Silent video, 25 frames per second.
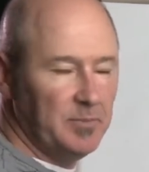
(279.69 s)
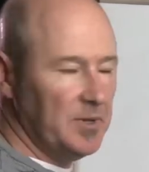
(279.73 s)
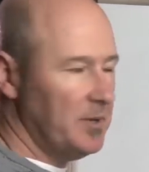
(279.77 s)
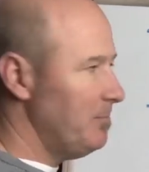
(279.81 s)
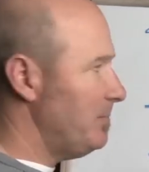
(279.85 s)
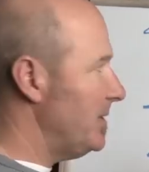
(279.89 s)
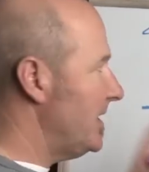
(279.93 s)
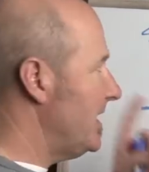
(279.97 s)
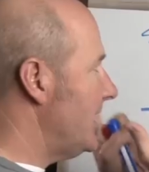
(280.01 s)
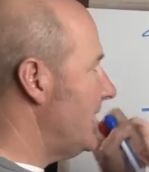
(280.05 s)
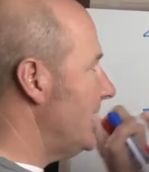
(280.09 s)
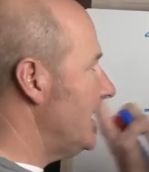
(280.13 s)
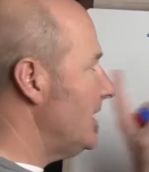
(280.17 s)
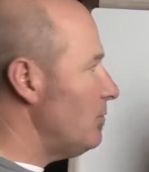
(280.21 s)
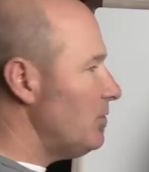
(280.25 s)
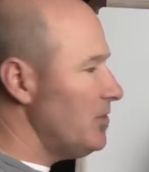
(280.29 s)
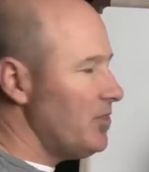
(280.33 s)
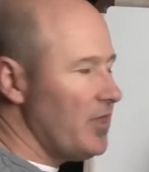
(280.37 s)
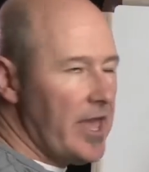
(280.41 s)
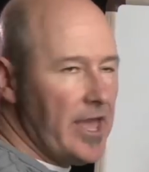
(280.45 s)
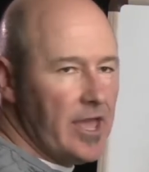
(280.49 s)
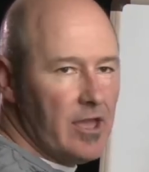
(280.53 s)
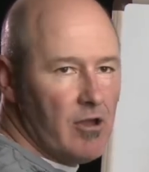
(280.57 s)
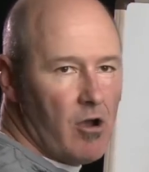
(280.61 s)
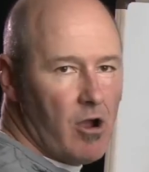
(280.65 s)
But beginning
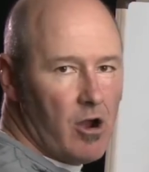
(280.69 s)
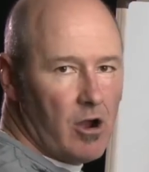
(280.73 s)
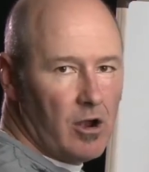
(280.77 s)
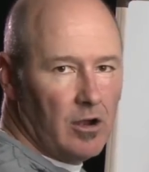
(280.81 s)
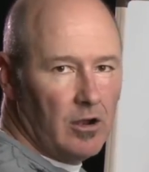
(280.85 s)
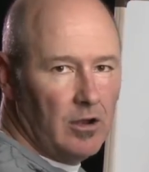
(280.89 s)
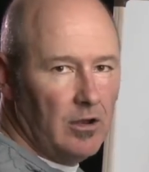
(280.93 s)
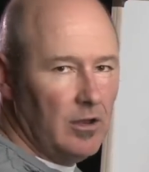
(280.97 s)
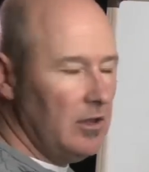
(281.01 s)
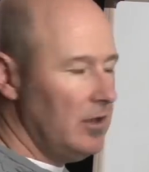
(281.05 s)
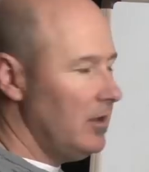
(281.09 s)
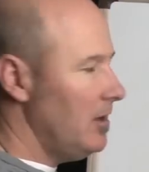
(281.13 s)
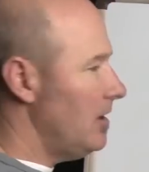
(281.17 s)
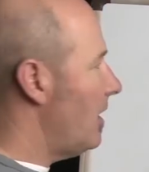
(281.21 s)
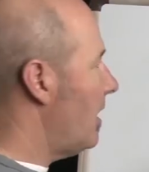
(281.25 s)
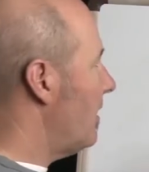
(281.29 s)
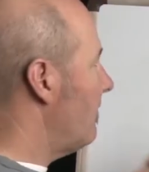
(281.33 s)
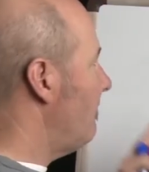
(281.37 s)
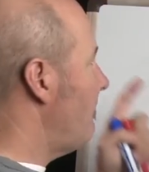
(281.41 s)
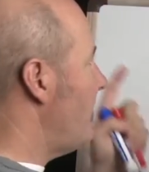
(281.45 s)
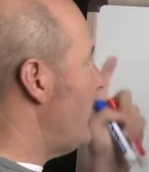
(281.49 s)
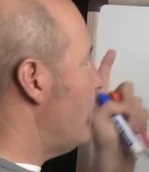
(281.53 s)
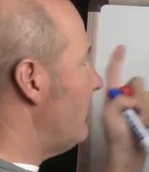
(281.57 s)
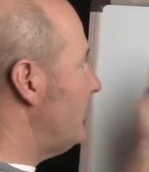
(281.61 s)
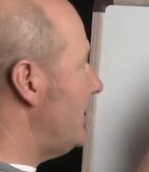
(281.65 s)
with AR, our
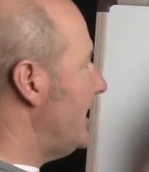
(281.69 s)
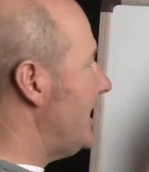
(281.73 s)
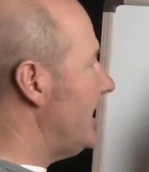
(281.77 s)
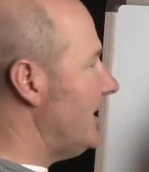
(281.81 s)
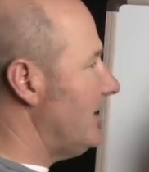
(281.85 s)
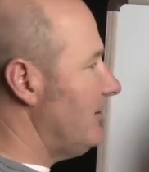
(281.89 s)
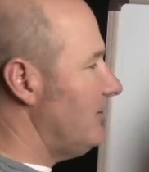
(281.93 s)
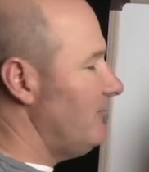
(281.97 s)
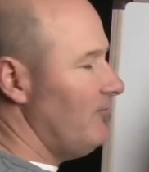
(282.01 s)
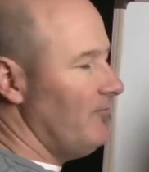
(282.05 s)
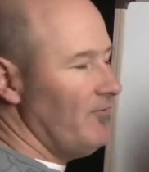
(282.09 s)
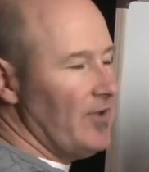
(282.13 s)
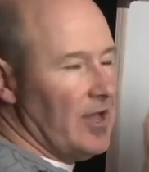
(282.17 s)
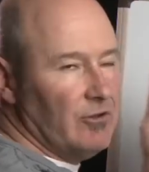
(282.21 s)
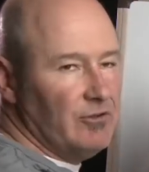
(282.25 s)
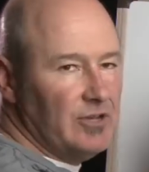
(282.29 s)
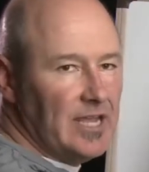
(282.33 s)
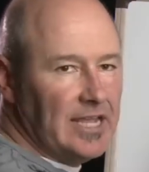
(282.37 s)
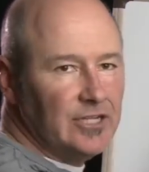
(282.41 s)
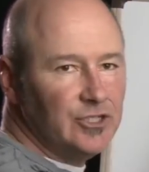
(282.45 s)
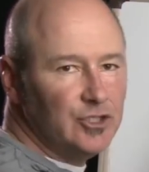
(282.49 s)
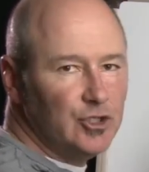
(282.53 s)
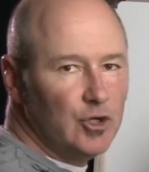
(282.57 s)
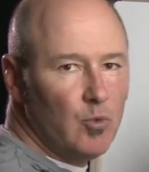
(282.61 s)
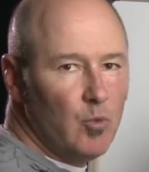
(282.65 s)

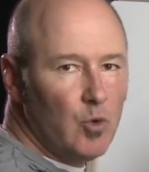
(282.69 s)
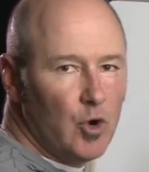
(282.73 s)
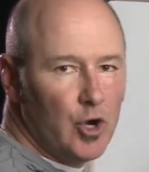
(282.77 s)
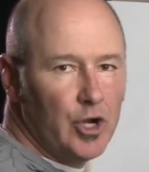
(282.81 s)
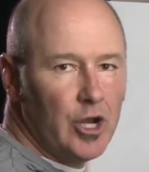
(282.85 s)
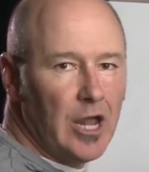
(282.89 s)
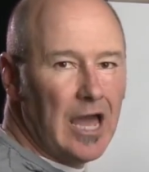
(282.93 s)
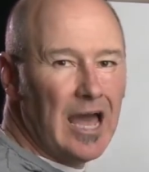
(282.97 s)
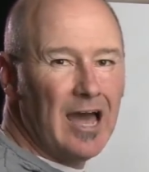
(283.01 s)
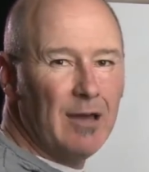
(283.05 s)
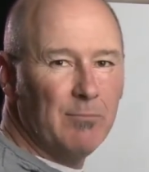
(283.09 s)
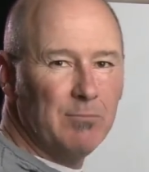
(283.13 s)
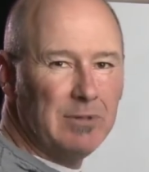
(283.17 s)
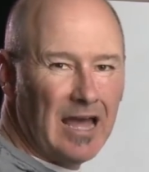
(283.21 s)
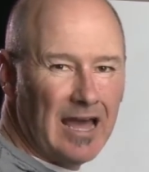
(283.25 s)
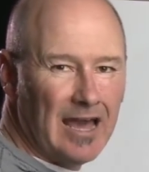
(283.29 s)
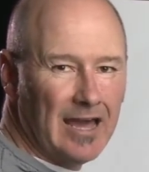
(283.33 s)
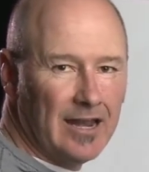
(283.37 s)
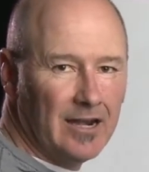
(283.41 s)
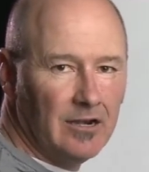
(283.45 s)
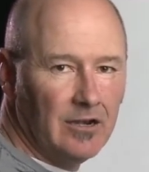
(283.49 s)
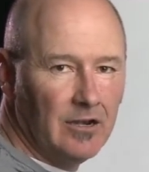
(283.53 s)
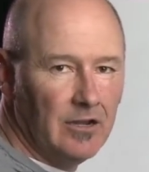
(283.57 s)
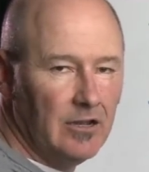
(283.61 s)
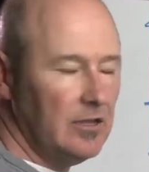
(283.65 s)
foundational word
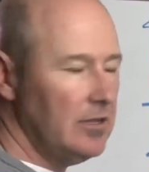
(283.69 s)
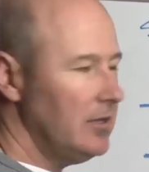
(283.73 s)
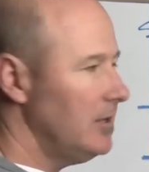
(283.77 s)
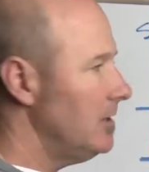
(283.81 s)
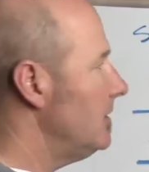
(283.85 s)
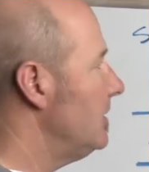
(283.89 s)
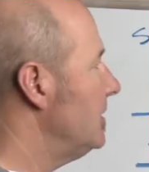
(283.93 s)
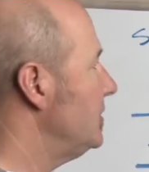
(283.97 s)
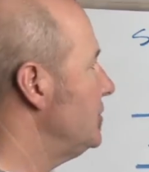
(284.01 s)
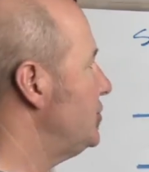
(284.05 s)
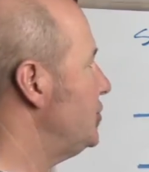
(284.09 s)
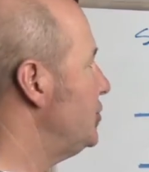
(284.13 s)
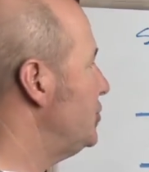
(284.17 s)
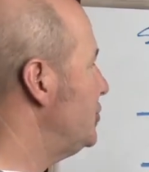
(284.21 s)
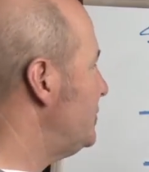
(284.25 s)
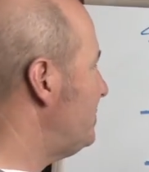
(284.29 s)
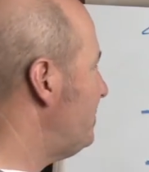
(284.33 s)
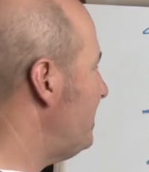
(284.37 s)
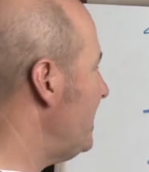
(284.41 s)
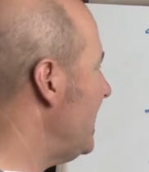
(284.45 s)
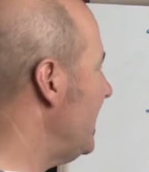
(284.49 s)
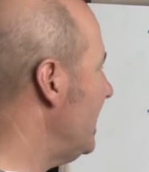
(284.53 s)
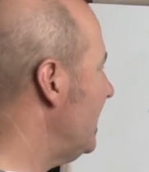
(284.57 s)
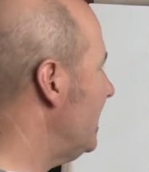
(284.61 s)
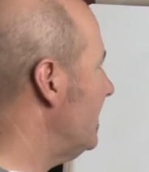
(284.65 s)
hablar, to
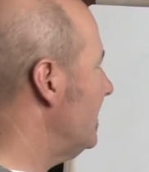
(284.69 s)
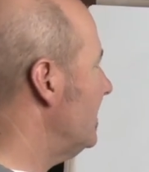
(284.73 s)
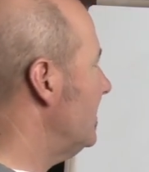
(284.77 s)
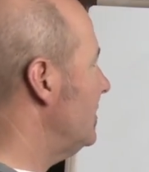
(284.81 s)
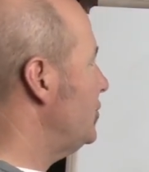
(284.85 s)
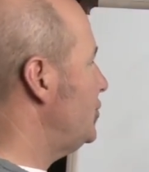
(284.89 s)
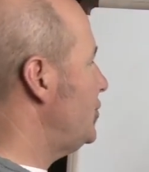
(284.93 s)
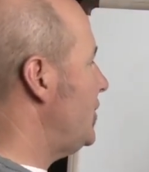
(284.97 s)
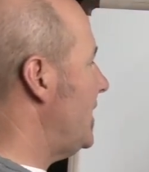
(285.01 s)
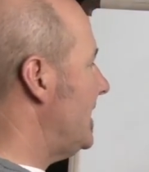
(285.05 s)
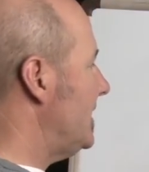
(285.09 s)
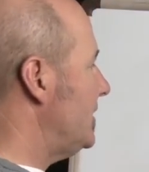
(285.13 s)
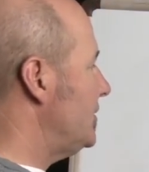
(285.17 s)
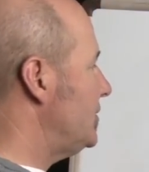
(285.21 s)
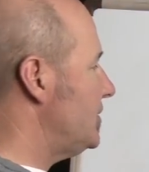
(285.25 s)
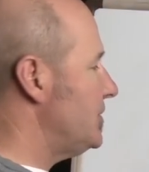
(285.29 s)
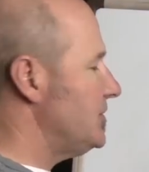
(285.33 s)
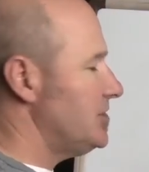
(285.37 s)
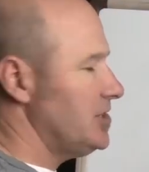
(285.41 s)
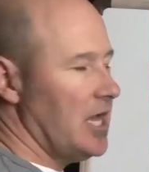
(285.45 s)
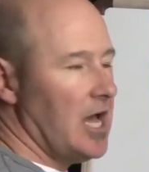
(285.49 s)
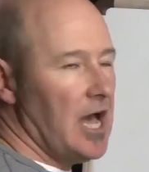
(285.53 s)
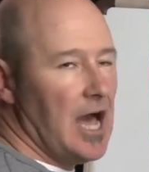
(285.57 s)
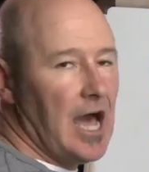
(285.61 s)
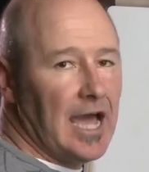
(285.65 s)
speak,
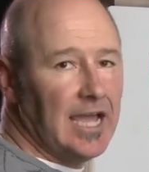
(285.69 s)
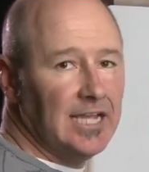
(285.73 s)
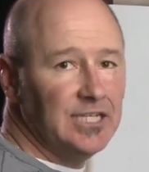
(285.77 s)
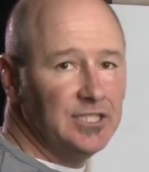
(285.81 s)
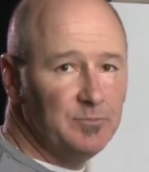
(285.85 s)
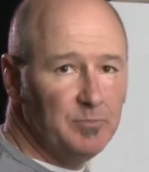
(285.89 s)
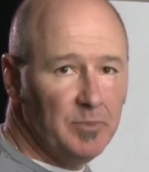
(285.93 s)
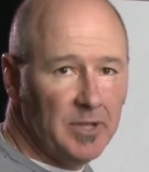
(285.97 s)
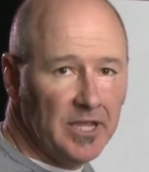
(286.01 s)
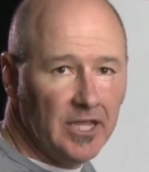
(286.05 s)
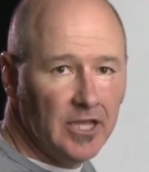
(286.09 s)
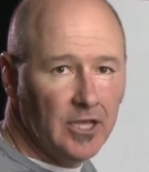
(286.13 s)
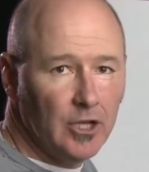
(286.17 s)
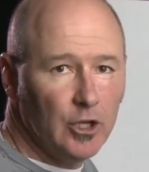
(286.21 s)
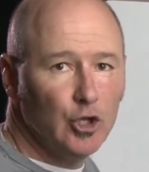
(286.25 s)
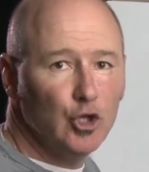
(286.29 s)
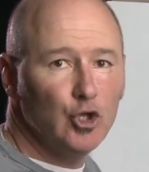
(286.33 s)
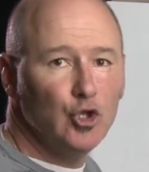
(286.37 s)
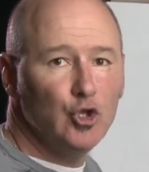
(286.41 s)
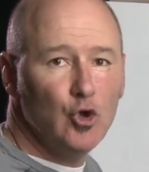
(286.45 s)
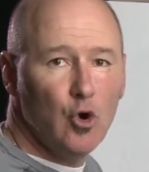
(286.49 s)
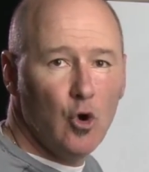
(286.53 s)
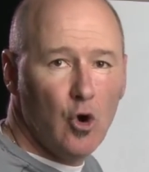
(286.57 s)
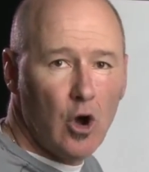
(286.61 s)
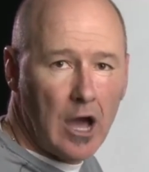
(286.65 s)
changes I speak,
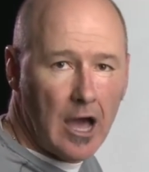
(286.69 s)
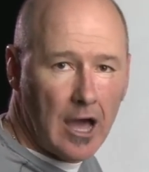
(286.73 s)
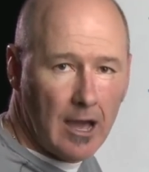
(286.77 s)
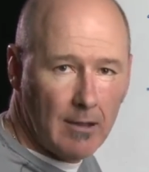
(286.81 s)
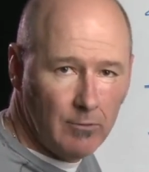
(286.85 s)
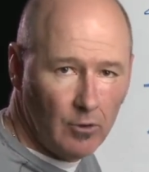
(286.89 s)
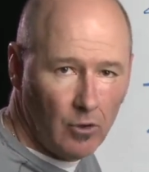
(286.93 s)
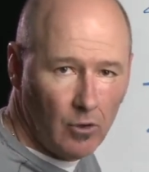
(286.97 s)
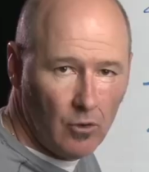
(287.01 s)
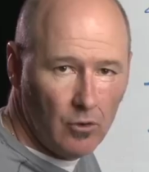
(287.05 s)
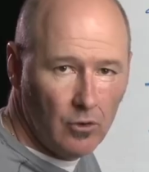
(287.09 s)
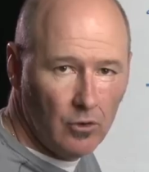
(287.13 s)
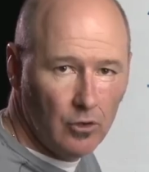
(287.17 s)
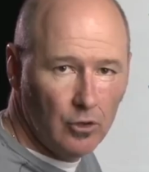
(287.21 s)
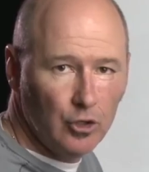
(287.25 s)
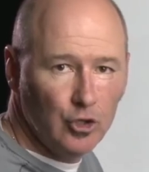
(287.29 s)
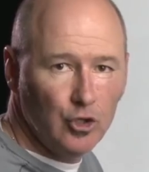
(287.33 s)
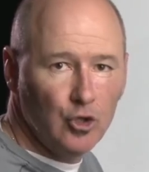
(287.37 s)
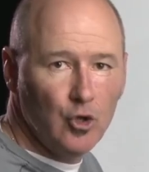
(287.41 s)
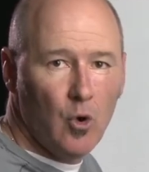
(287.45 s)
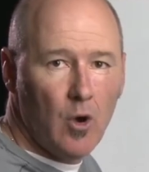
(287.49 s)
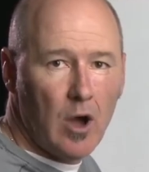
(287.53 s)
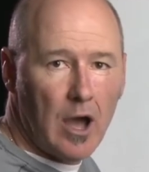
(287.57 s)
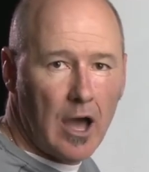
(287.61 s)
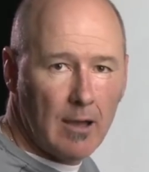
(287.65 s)
yo hablo,
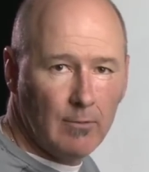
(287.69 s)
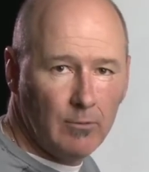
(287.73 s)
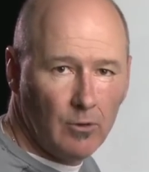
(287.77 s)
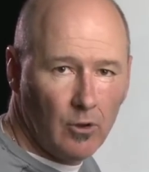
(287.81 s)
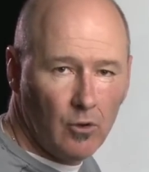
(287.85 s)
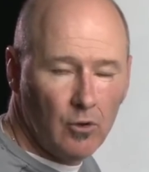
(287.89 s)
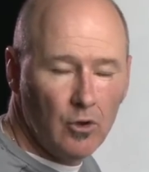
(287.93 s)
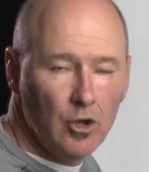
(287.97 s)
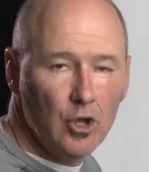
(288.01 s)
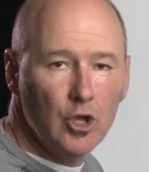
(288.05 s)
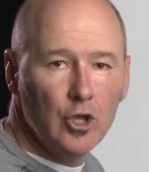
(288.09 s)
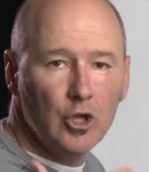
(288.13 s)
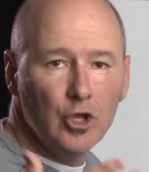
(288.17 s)
yo hablo.